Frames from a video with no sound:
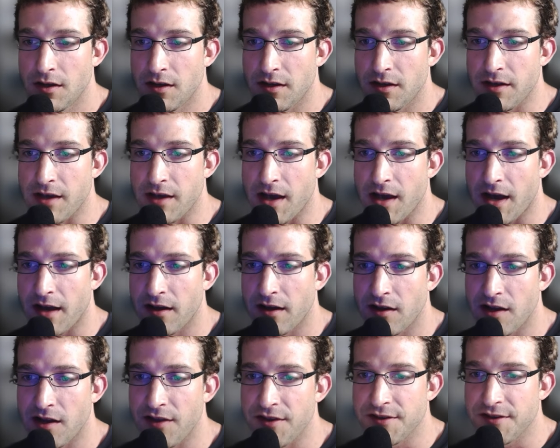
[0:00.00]
Yeah,
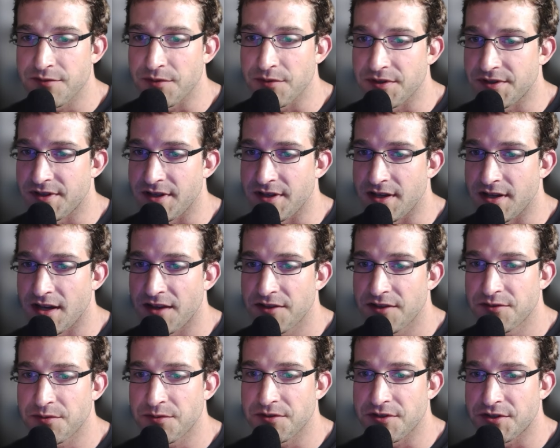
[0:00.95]
and this was
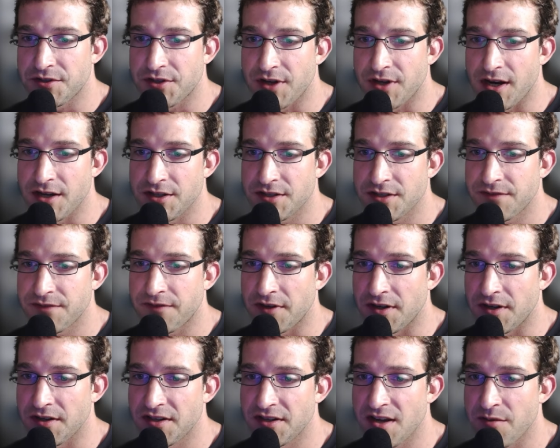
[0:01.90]
the tray just
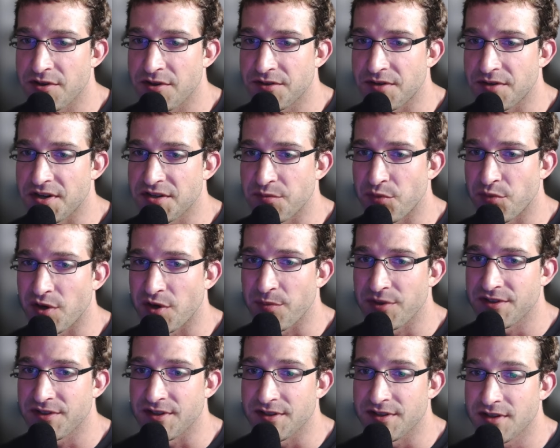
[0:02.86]
for demonstration
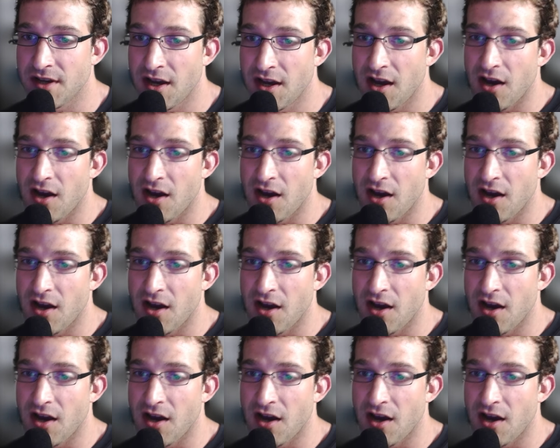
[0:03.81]
purposes.